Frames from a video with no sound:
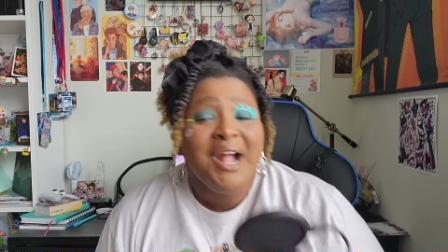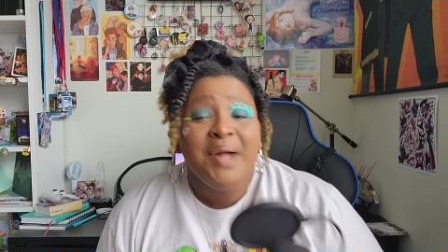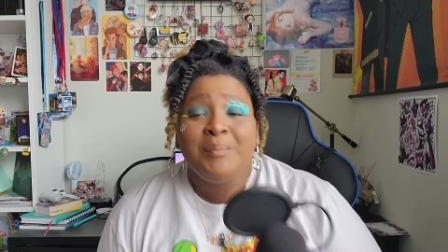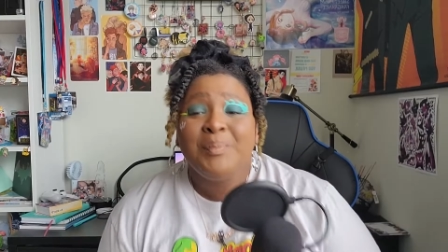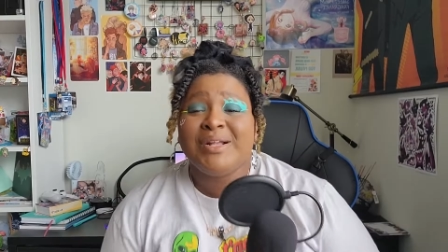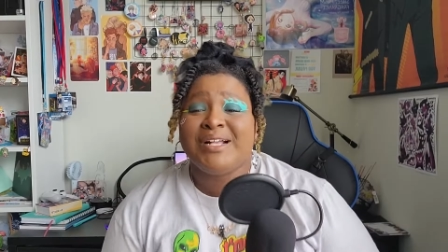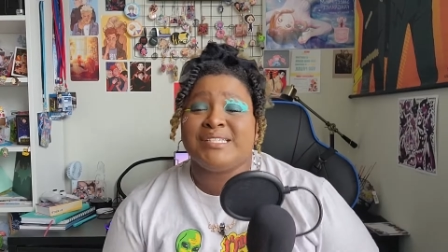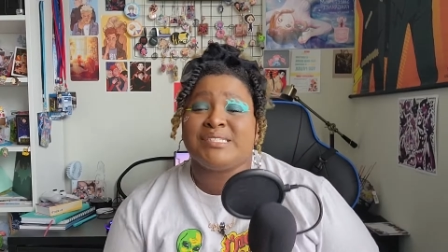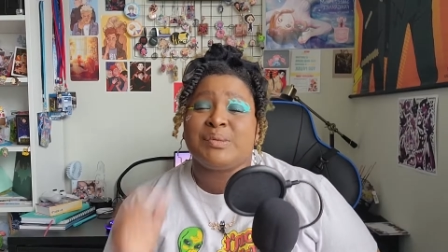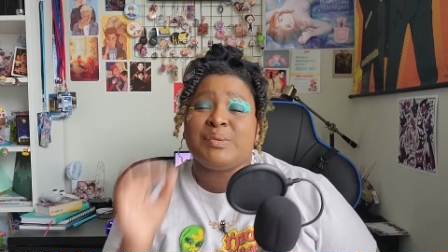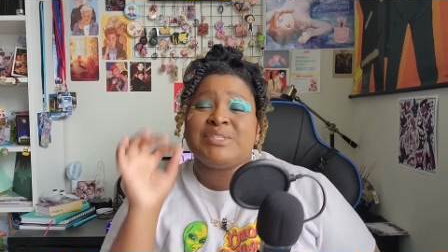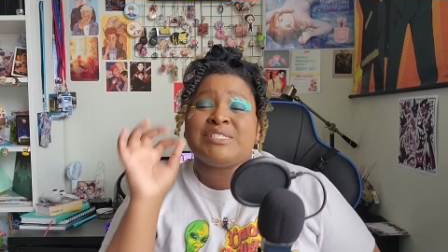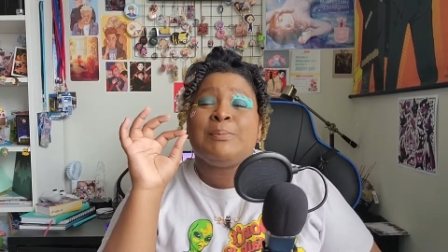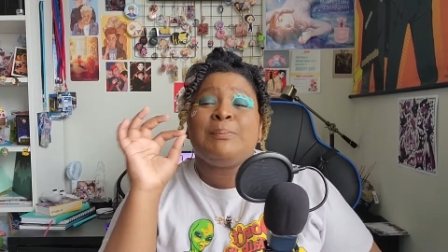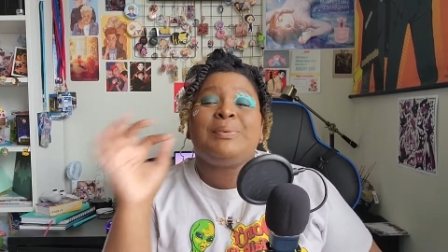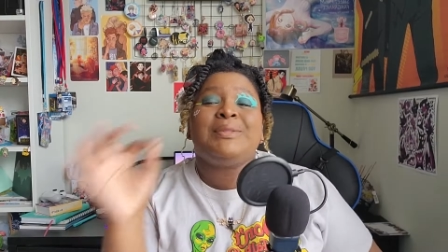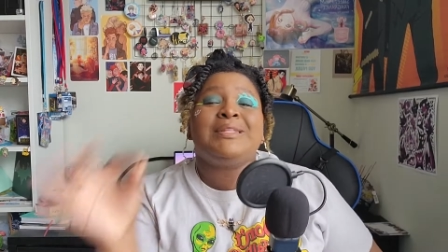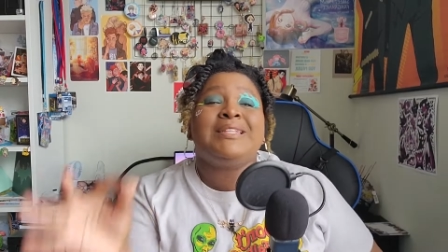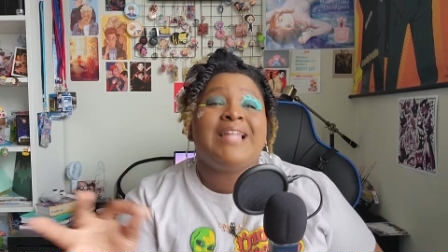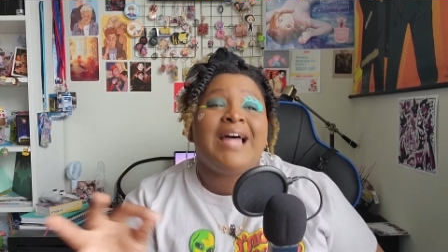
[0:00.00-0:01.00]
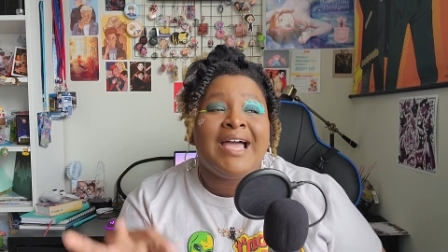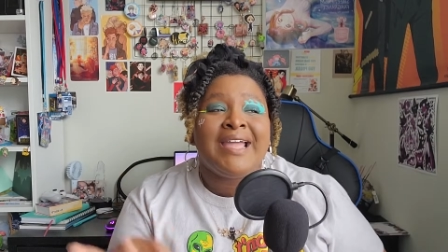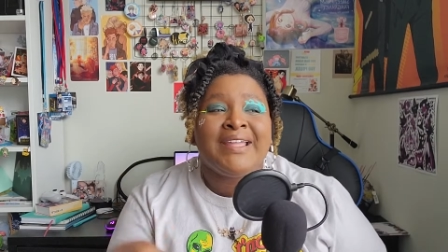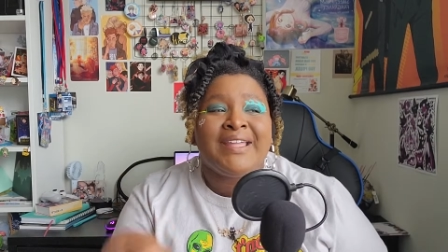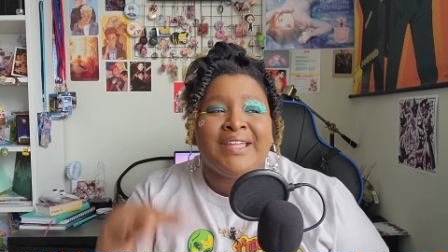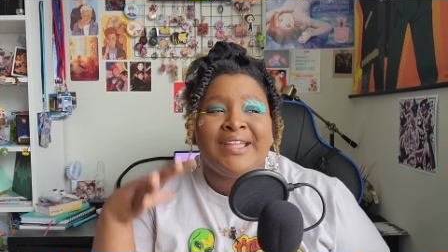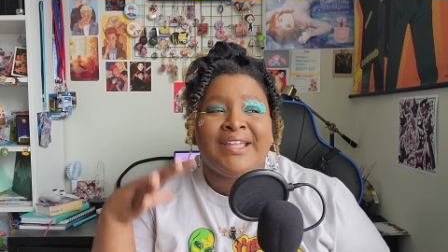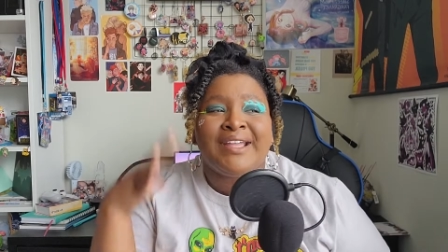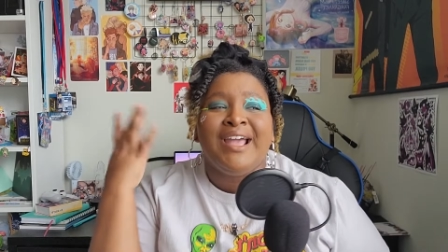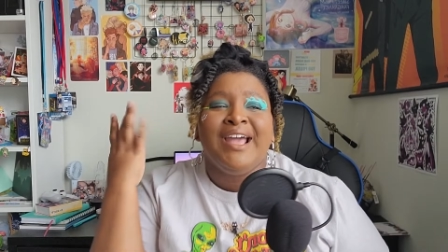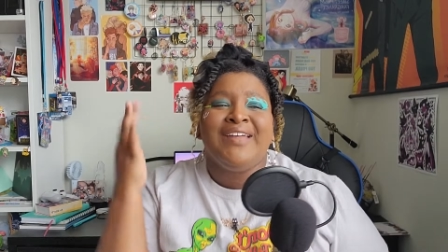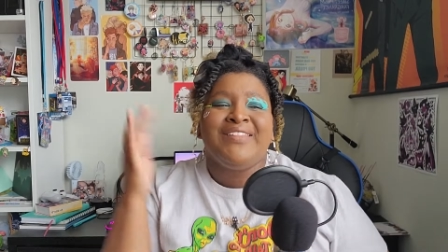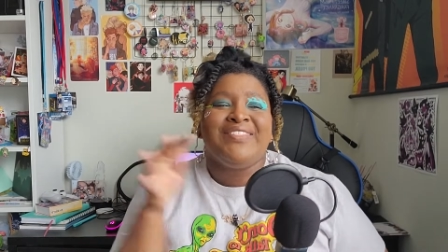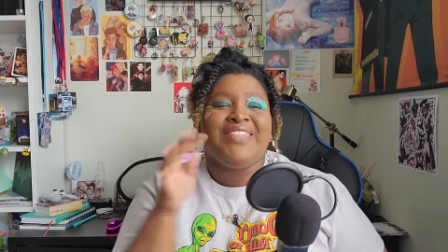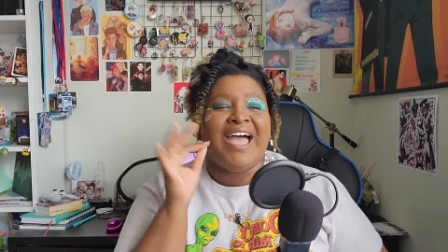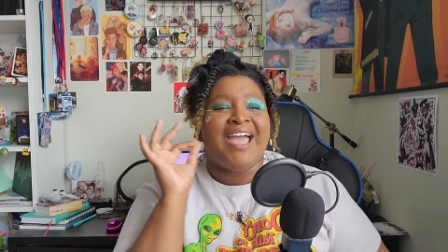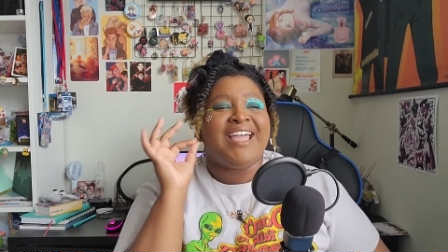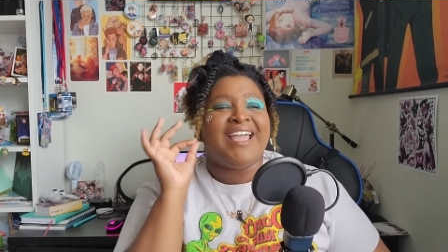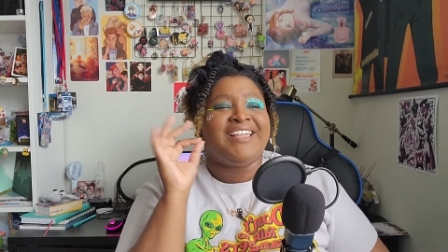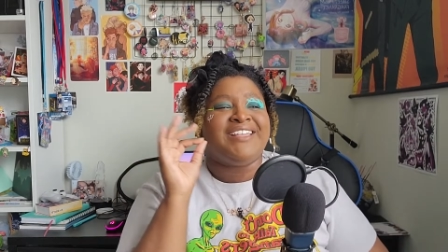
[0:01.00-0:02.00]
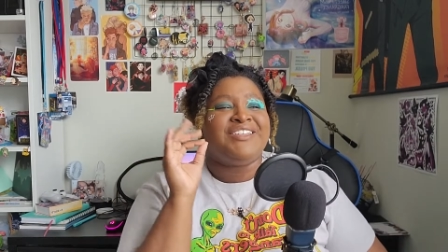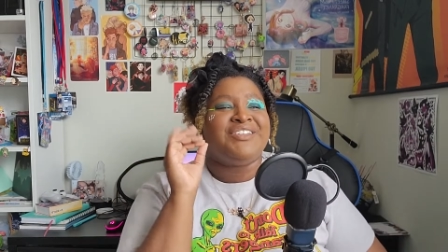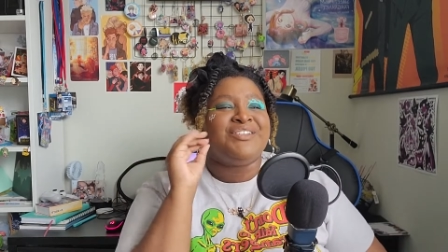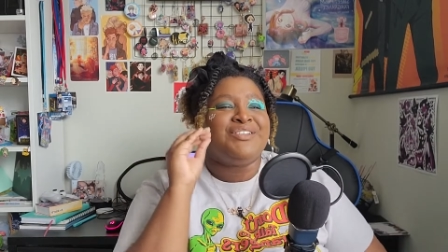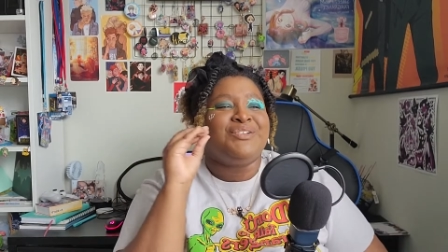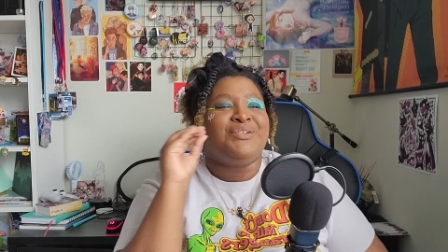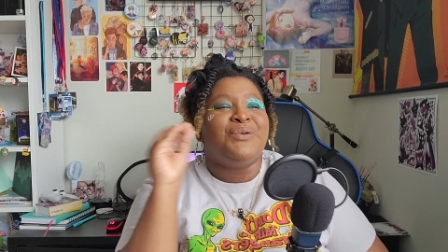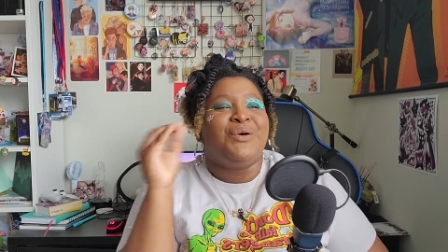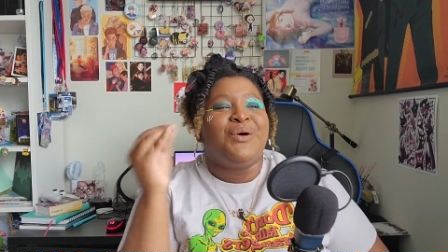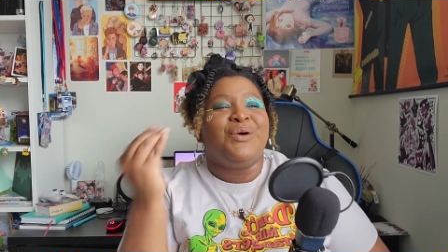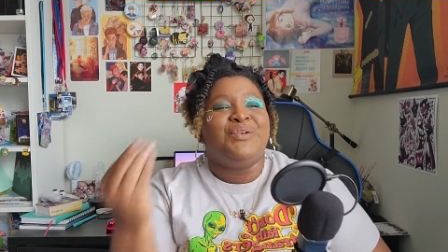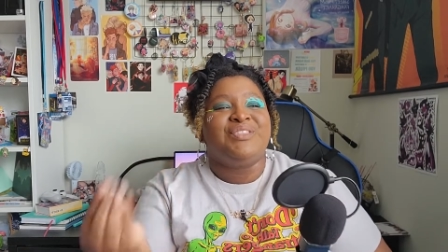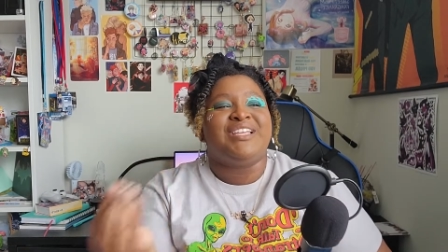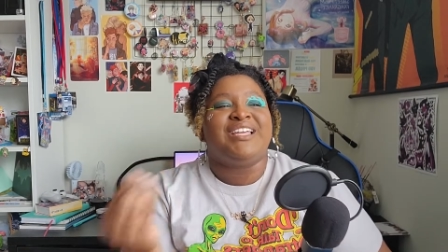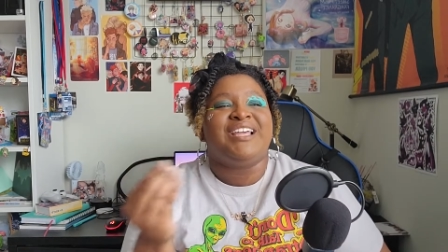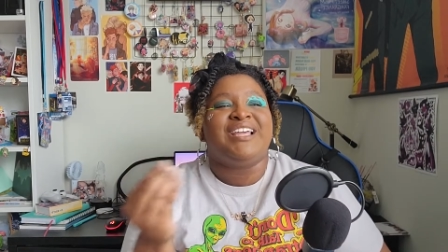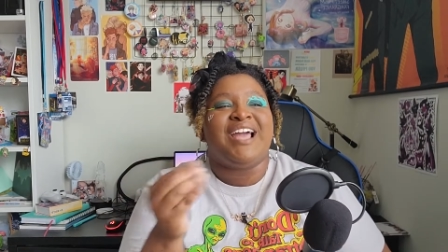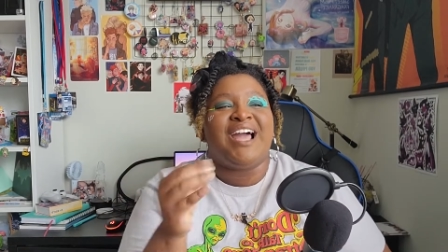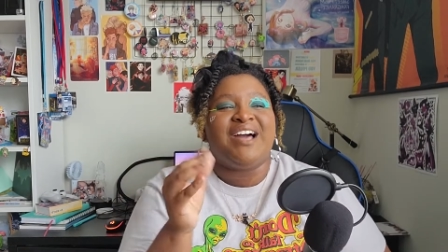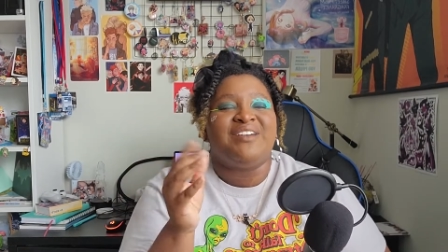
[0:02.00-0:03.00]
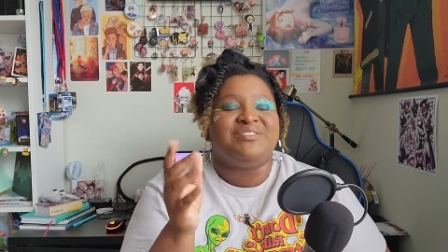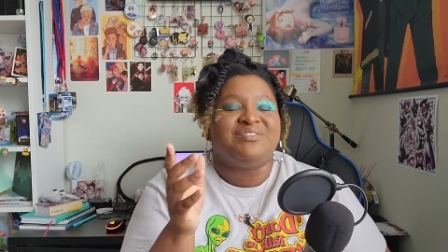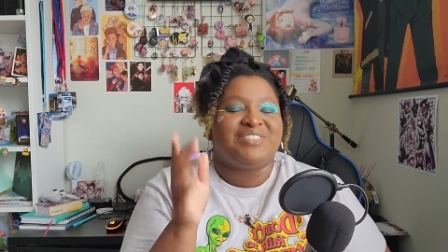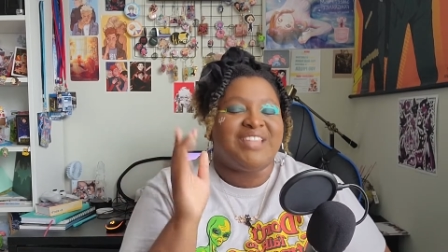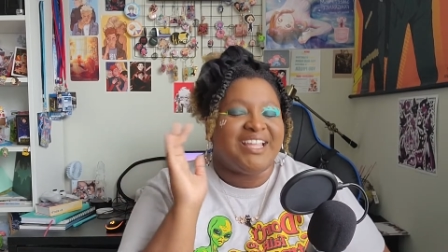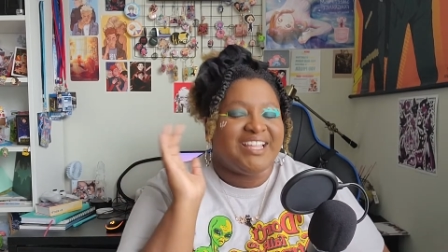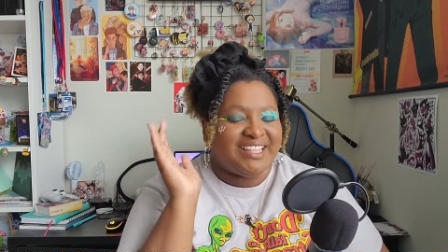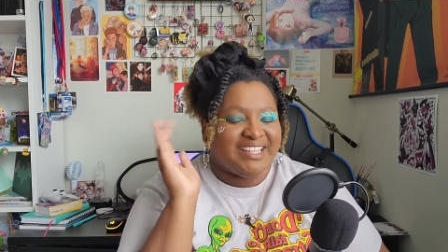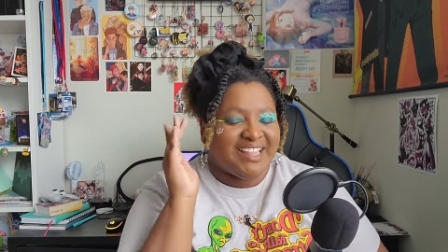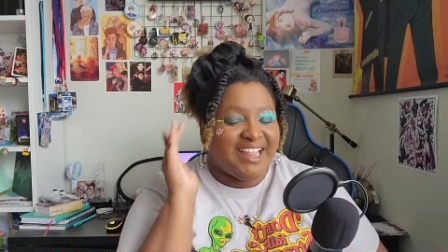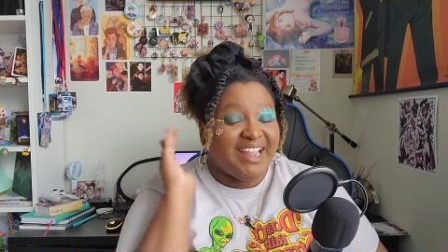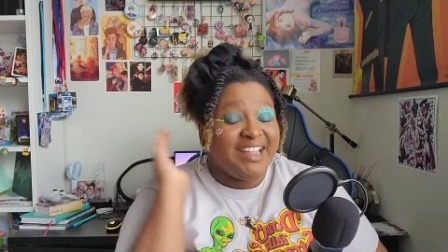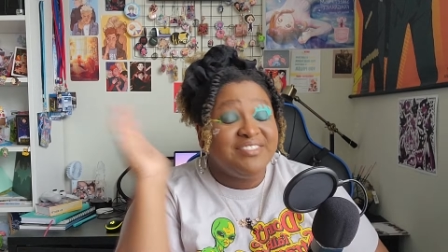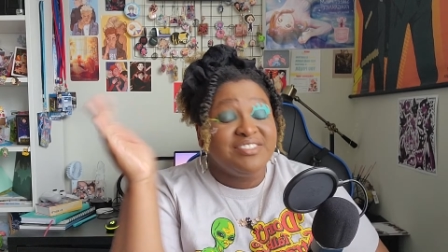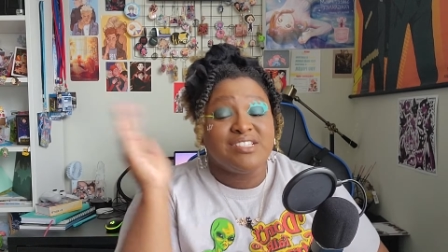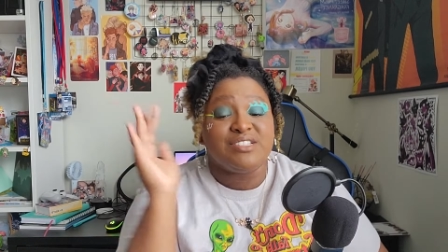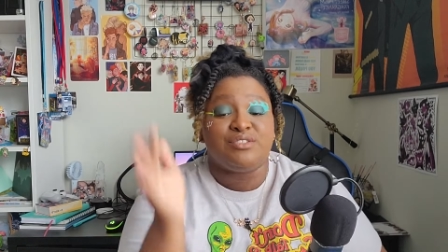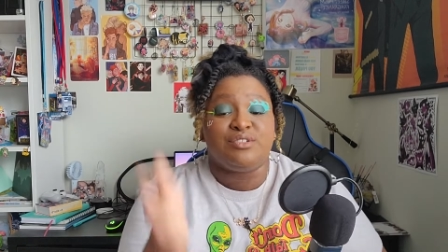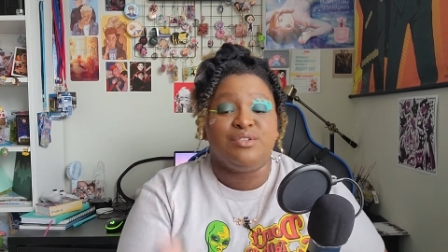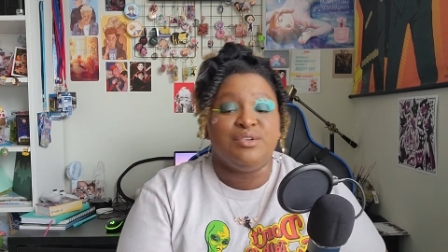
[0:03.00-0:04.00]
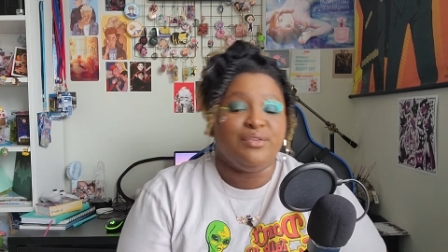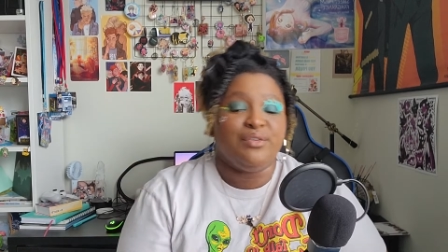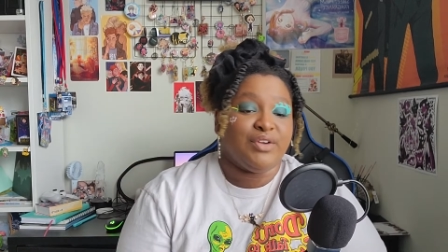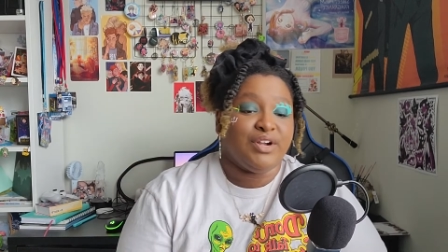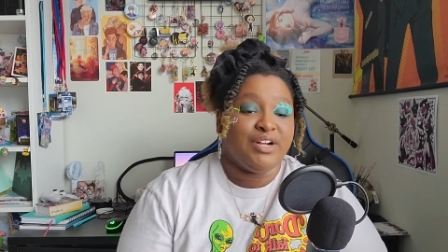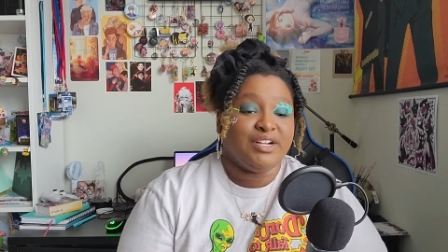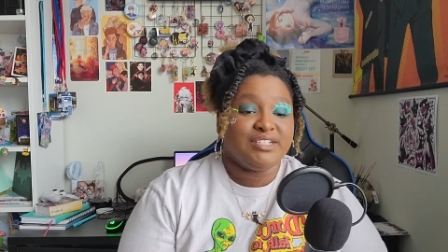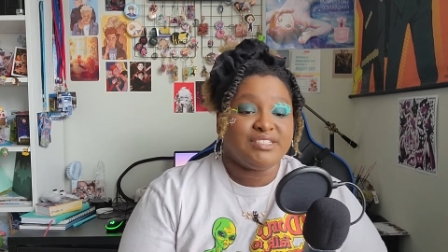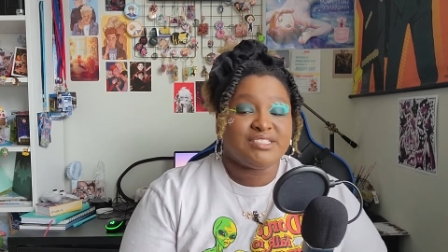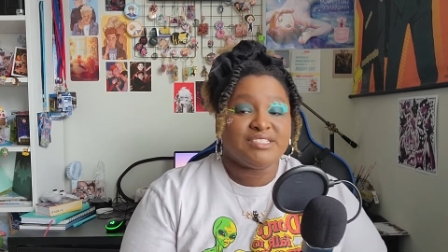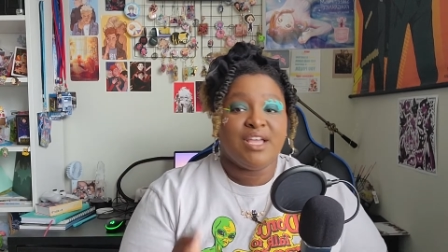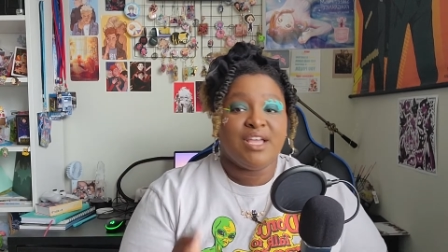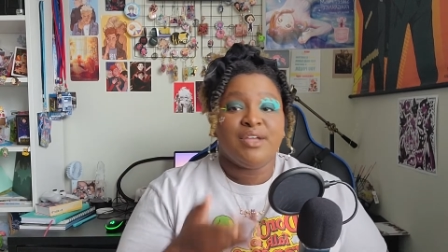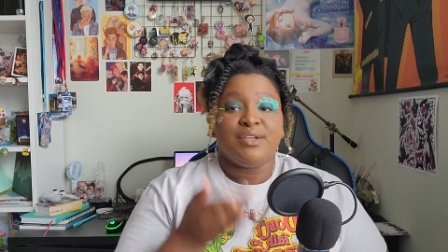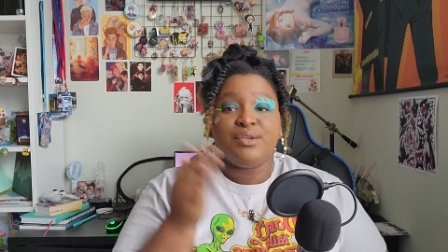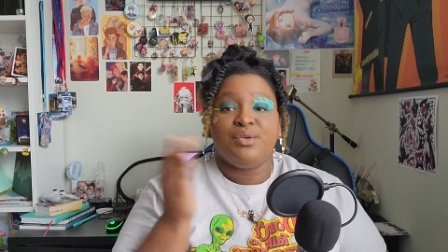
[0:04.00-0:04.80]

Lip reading: Because it was implying that you only have, like, in this universe,